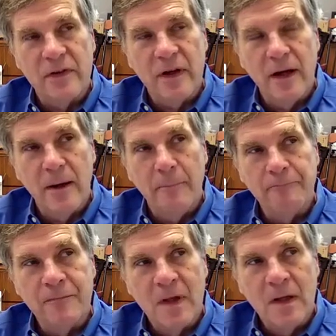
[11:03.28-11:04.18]

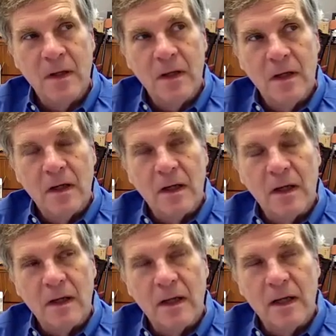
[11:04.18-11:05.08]

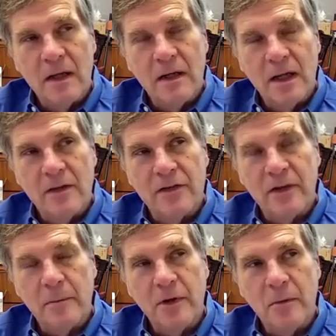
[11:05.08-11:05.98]
in
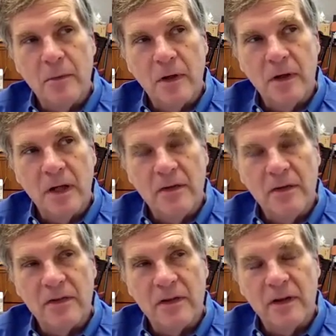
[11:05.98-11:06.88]
some
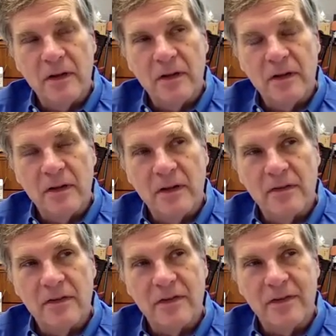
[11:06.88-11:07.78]
communities,
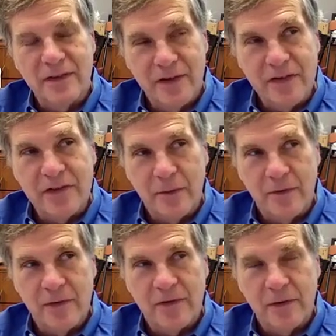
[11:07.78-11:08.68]
this
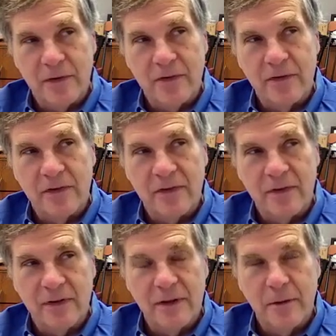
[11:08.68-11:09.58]
summer surge is
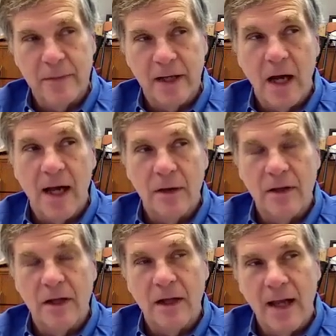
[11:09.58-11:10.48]
a little bit higher
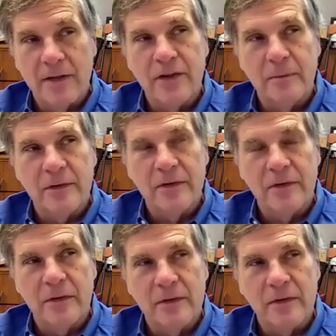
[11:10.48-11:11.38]
than last summer
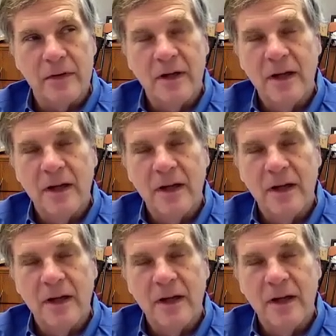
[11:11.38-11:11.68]
surge.